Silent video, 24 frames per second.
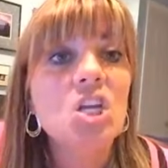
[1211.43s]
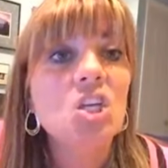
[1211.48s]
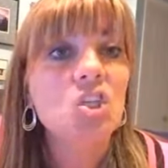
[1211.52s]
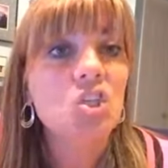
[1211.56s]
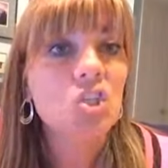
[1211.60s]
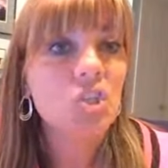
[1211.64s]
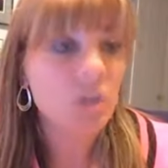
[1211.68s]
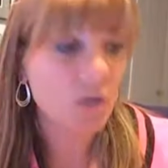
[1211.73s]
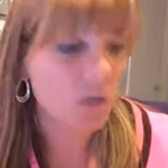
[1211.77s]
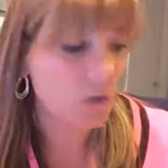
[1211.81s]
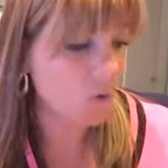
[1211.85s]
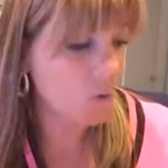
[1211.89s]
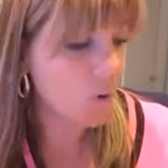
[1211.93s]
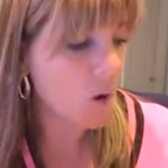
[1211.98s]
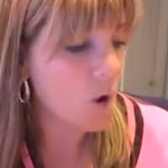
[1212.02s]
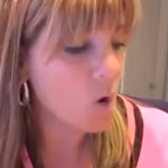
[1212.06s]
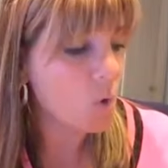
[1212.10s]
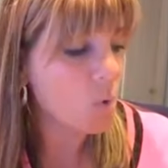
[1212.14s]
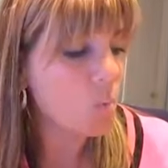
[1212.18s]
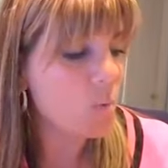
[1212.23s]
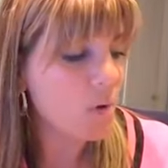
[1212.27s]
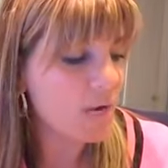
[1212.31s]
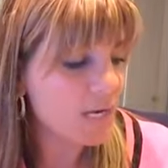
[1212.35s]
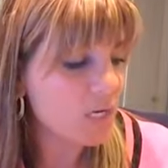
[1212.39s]
So
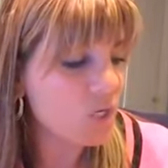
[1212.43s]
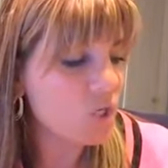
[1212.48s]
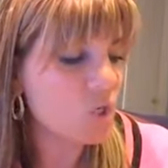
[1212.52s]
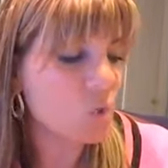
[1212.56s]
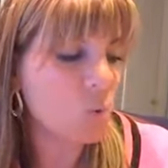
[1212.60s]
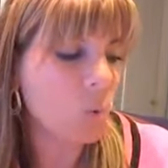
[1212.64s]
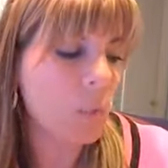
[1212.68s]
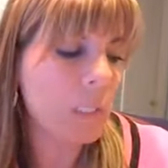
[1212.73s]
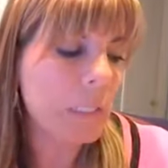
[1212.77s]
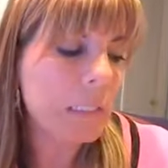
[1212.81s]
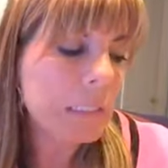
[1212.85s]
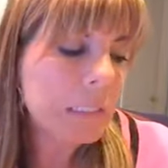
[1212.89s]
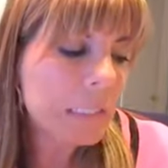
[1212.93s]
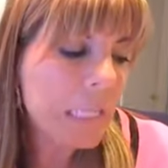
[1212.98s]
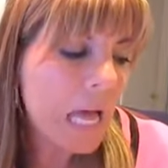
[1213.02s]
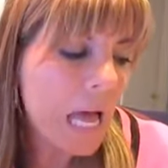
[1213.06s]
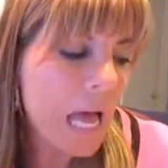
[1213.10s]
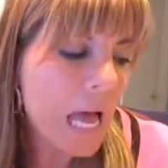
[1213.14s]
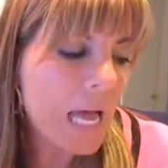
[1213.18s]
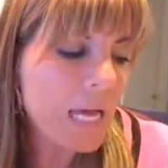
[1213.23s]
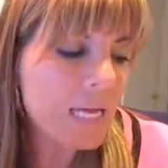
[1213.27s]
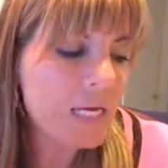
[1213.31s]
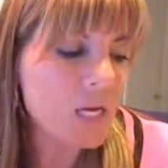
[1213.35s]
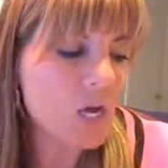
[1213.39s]
we do a
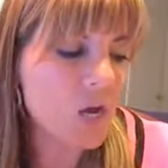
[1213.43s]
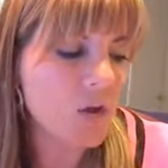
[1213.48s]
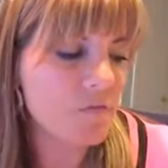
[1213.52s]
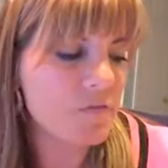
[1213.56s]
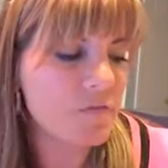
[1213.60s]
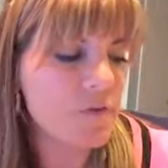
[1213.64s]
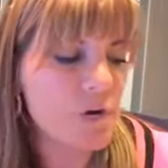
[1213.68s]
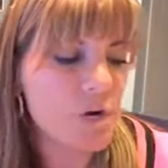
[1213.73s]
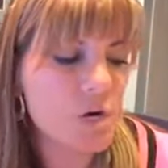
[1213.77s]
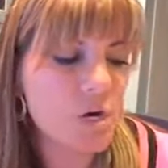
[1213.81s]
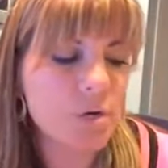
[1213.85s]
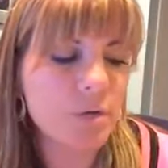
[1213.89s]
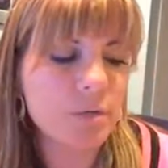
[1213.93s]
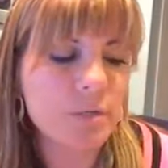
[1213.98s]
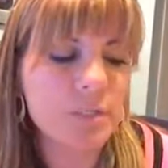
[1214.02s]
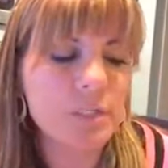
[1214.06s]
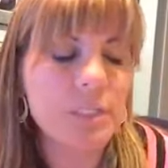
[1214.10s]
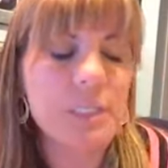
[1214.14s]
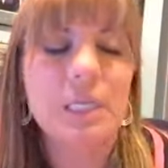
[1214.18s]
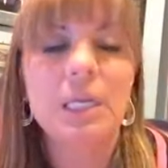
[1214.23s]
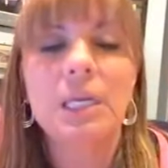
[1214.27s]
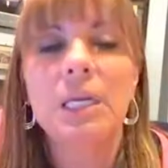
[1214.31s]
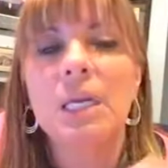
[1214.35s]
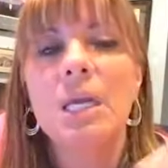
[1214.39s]
lot of
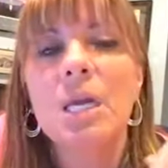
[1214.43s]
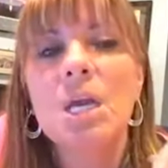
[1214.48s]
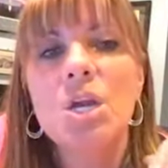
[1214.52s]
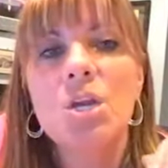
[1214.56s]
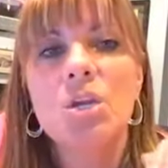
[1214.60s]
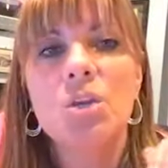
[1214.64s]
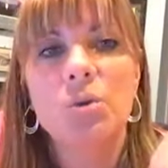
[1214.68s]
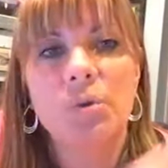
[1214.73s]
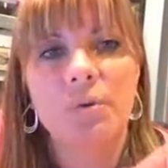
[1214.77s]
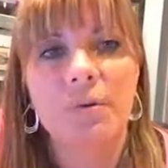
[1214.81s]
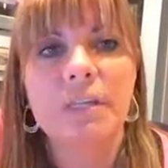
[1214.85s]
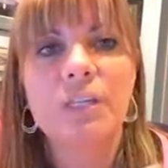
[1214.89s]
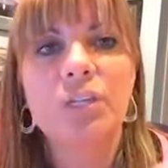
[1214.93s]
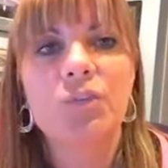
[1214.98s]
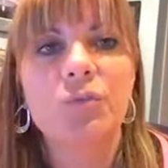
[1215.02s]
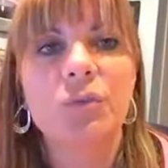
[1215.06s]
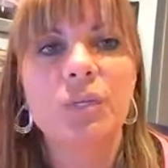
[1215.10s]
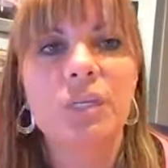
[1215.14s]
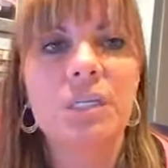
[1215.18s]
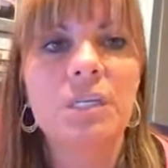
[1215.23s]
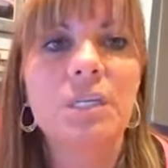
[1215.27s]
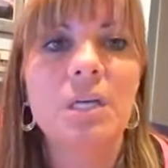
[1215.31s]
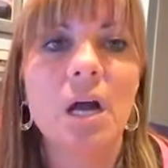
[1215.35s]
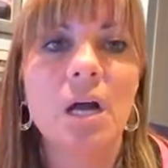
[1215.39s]
rehearsing your
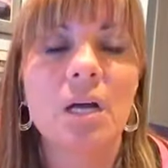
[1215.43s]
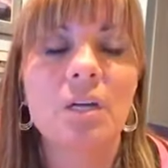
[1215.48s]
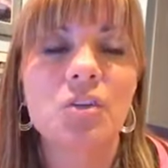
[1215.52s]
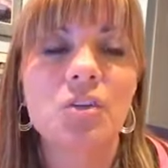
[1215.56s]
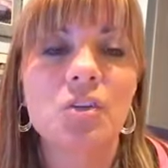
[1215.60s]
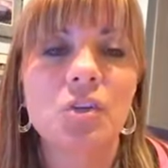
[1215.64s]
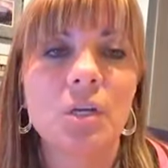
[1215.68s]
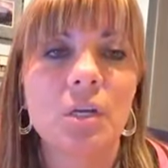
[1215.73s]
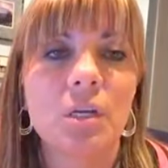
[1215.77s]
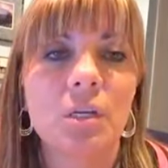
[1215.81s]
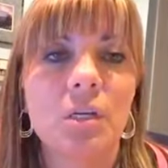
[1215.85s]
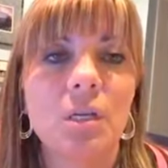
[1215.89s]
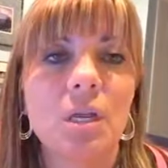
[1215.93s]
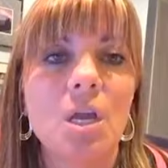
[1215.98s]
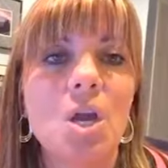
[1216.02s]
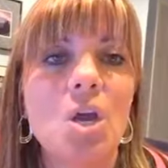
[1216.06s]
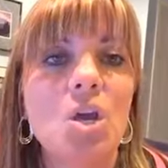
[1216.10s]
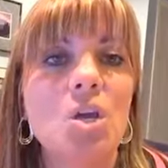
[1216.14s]
introduction,